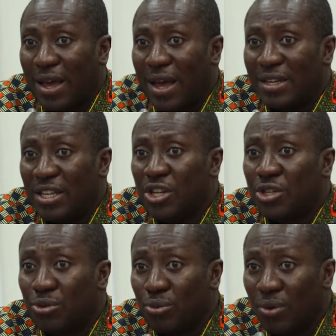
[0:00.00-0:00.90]
an
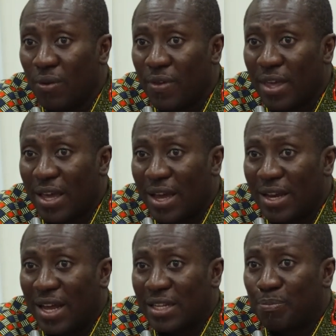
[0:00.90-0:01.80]
issue,
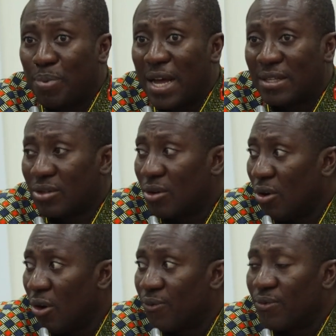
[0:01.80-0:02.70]
and as part
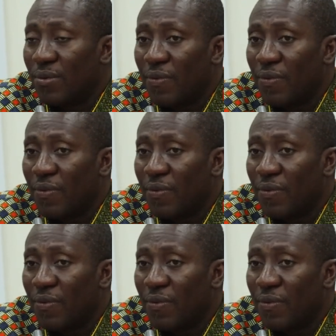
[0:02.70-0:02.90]
of